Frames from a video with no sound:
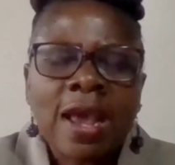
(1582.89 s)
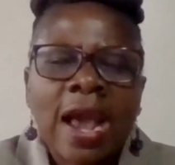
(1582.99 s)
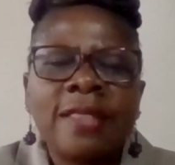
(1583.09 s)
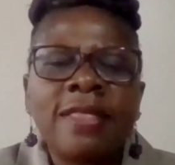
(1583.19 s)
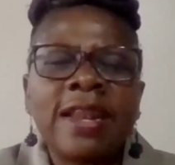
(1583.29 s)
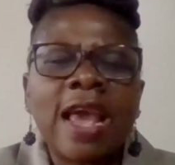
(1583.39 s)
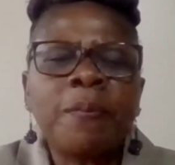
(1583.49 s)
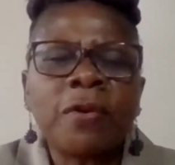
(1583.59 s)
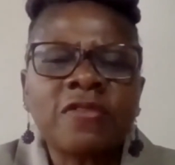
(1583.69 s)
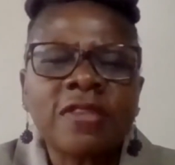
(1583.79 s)
And then I
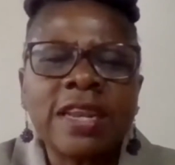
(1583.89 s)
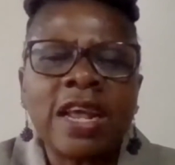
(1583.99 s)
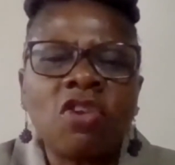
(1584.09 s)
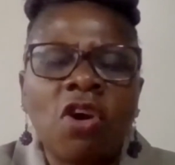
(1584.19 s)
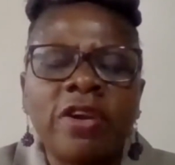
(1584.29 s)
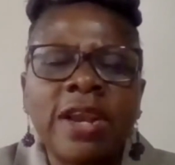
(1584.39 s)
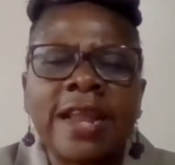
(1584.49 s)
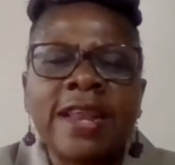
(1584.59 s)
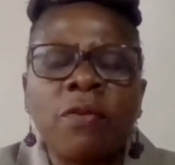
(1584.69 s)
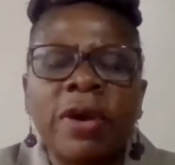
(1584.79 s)
proceeded on
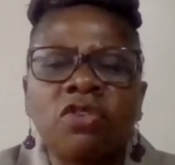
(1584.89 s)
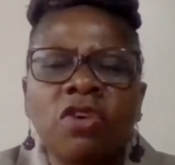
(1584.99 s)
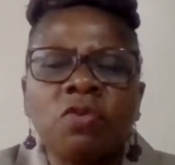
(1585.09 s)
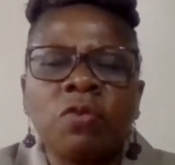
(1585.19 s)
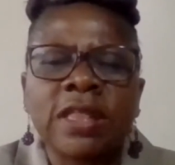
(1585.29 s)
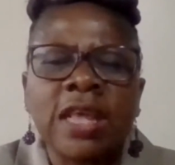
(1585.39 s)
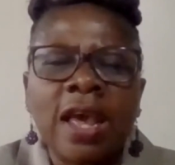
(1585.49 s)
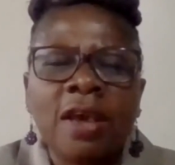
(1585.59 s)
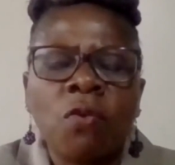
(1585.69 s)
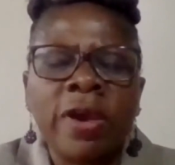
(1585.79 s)
and I went on with
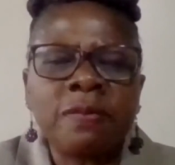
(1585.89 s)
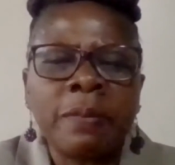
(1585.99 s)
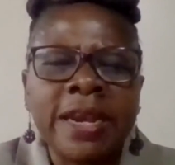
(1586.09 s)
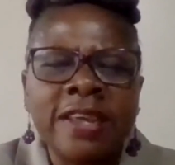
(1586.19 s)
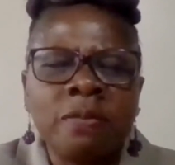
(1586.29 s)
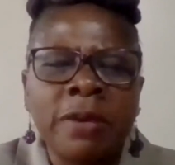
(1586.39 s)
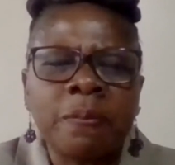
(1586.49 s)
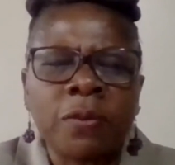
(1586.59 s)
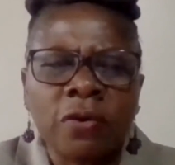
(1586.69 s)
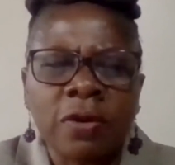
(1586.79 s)
the weight
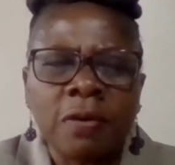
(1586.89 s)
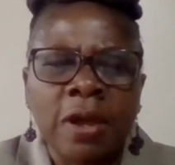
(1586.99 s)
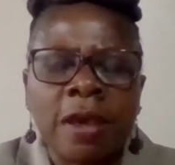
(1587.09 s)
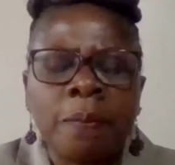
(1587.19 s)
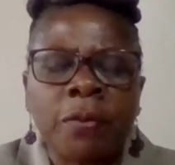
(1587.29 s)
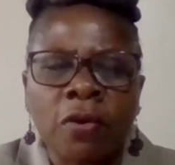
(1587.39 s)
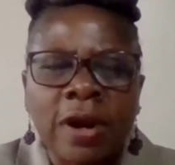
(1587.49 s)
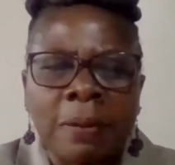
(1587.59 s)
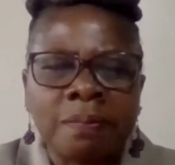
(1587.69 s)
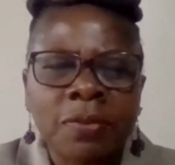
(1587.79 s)
management
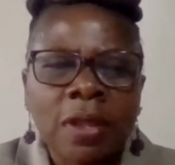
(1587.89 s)
program.